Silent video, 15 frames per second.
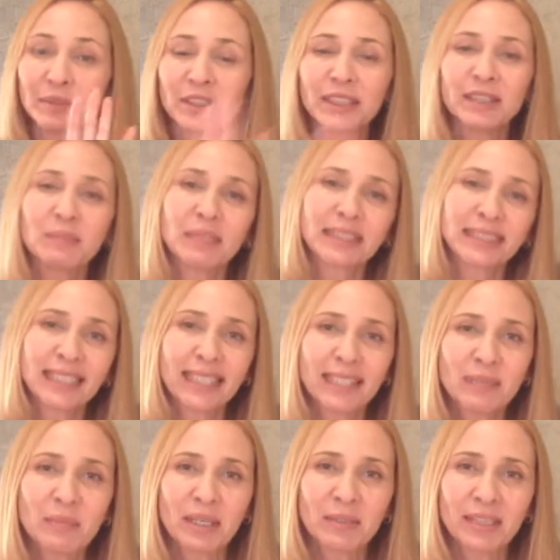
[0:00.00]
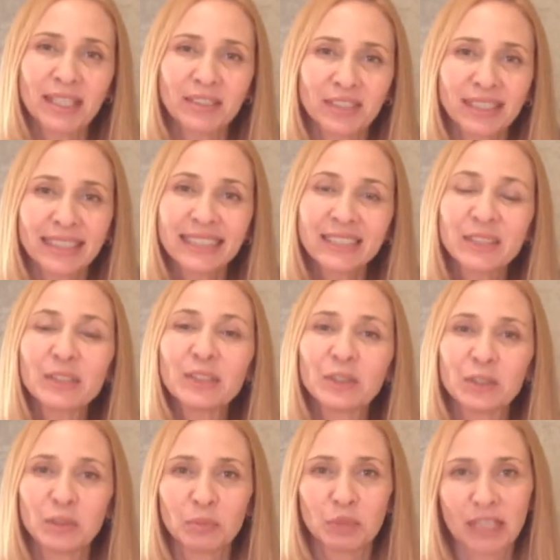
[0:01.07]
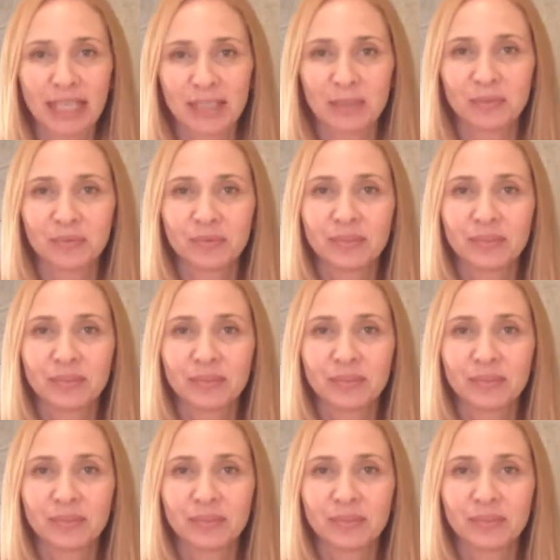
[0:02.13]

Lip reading: to the Mexicali Bariatric Center YouTube channel.